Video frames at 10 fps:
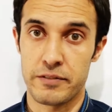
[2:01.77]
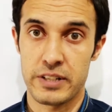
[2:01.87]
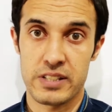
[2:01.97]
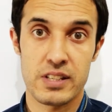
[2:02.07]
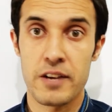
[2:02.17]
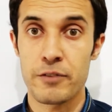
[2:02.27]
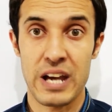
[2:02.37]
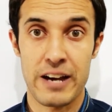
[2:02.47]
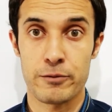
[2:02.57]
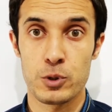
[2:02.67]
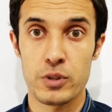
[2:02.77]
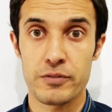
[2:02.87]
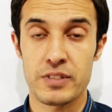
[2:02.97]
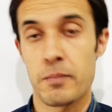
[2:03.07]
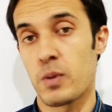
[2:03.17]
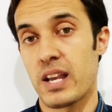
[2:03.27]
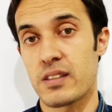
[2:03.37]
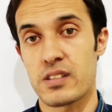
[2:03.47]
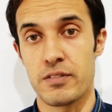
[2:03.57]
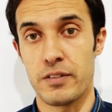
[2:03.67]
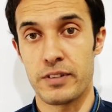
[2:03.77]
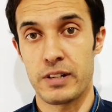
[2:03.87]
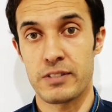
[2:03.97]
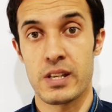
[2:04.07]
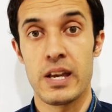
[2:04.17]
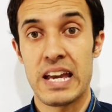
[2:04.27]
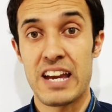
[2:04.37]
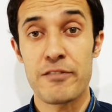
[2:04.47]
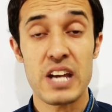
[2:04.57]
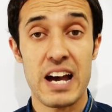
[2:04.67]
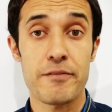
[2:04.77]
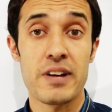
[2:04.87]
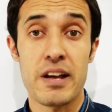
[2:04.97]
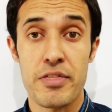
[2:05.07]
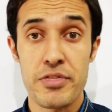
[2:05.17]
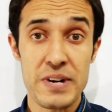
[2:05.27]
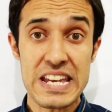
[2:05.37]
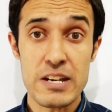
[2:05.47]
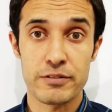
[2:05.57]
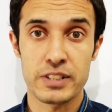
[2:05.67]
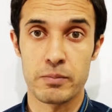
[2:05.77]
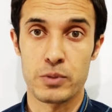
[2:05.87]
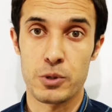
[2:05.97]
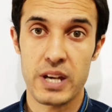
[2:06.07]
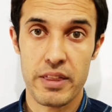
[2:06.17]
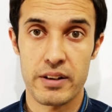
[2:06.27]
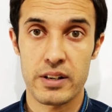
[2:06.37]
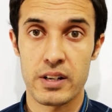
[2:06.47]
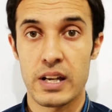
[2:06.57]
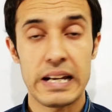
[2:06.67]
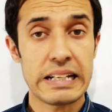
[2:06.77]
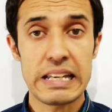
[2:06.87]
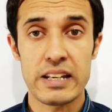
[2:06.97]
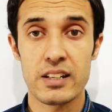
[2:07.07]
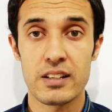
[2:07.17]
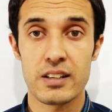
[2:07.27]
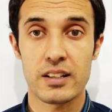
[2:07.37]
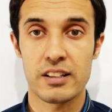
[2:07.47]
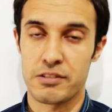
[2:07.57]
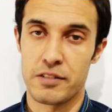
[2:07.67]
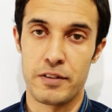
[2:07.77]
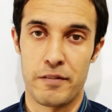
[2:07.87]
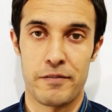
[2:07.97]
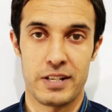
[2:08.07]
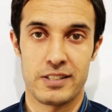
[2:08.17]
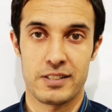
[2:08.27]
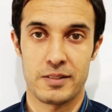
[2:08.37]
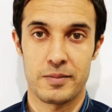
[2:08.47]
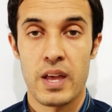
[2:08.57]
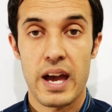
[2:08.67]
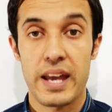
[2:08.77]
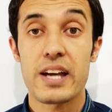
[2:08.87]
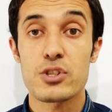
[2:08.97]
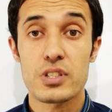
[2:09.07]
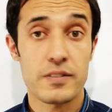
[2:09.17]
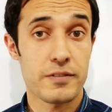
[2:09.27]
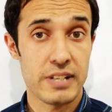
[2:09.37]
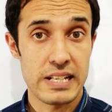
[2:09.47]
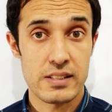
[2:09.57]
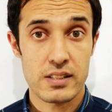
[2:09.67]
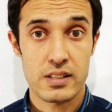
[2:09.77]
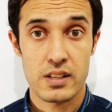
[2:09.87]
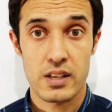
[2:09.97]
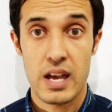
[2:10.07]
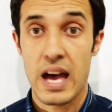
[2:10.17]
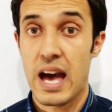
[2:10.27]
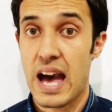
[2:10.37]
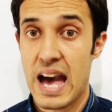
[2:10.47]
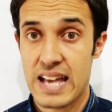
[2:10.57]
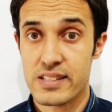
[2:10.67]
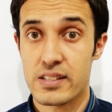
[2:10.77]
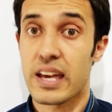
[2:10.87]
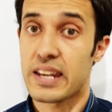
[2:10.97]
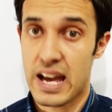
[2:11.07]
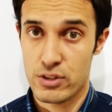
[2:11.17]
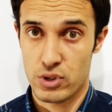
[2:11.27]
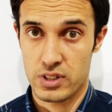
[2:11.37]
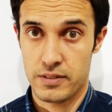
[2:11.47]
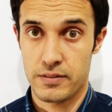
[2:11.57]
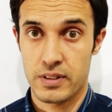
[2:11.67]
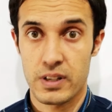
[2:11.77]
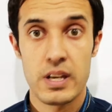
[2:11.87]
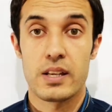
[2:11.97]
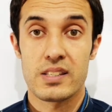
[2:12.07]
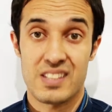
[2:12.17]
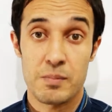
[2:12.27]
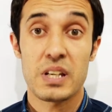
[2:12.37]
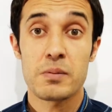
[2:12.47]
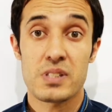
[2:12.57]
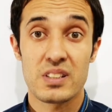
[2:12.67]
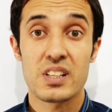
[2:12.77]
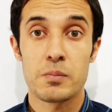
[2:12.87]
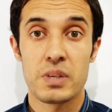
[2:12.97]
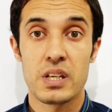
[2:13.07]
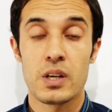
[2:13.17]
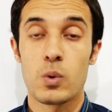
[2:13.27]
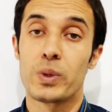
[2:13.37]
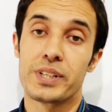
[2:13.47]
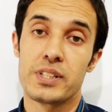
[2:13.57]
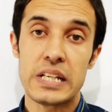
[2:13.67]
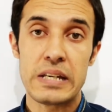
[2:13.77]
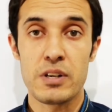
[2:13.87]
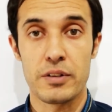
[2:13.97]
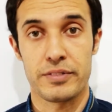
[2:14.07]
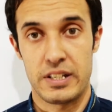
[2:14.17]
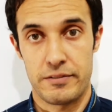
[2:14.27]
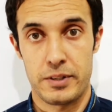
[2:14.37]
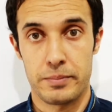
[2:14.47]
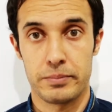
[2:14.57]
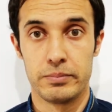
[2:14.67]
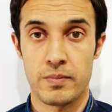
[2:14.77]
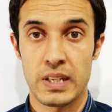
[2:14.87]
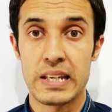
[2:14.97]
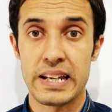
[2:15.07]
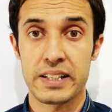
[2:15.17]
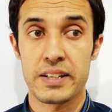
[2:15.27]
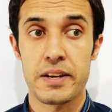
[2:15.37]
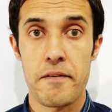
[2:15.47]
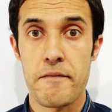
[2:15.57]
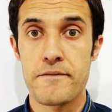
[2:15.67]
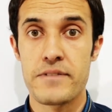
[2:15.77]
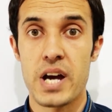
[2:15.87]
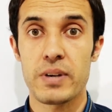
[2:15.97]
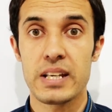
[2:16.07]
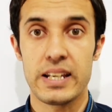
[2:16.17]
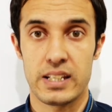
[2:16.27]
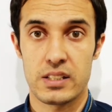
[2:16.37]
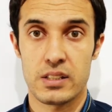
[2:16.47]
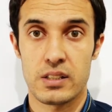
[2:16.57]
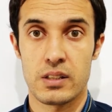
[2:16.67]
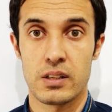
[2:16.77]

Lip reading: phrase. If we have 2 of them, it's a verb phrase. If we have 3 of them together, again, it's a verb phrase. An adjective phrase has an adjective. Sometimes it can be with a degree of adverb, like very late,